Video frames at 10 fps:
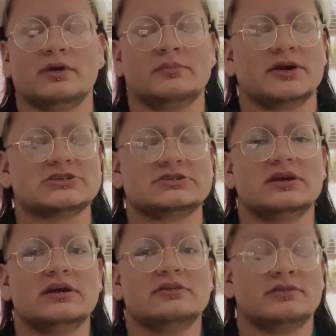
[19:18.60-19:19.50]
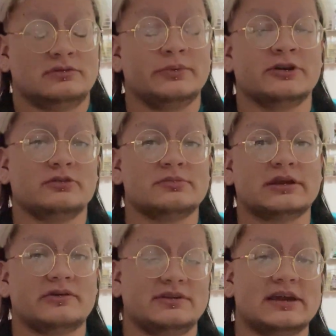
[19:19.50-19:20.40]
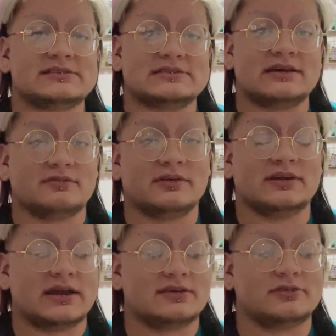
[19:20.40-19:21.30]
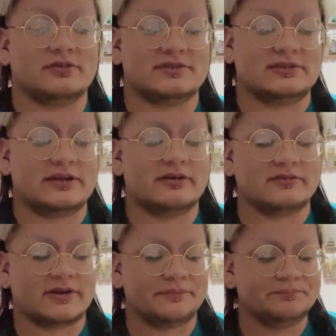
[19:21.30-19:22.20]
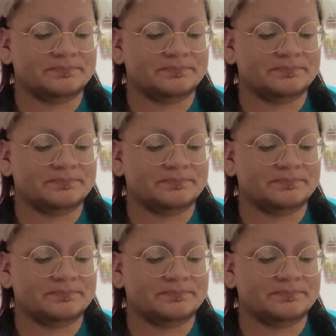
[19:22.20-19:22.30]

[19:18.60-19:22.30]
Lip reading: March. The winter storms that were in Texas that really kind of screwed the state over.